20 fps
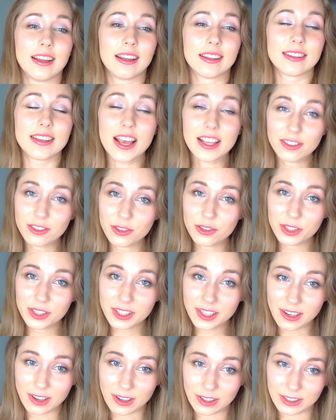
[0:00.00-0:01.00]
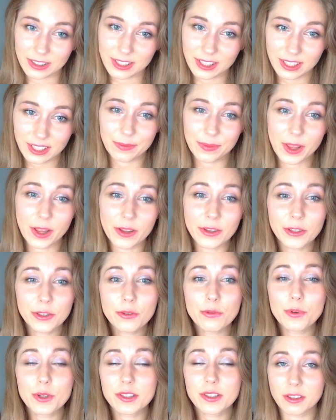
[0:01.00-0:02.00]
The answer is a lot, an
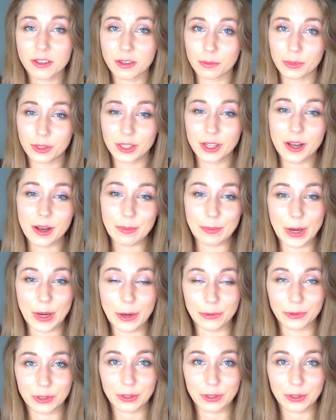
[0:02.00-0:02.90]
unreasonable amount.